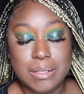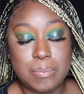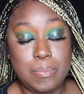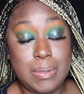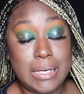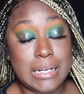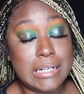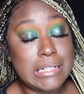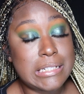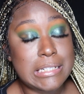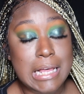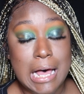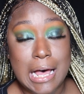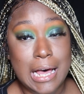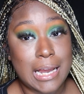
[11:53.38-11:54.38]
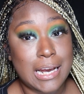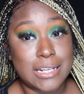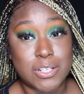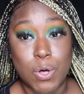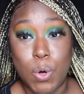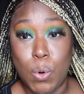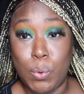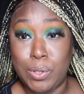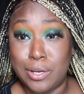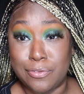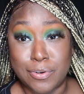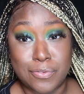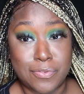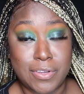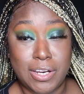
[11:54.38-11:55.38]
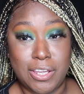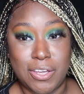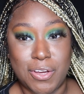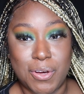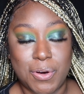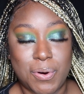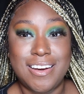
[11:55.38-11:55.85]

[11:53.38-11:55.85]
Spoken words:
being inside, that's a whole different video.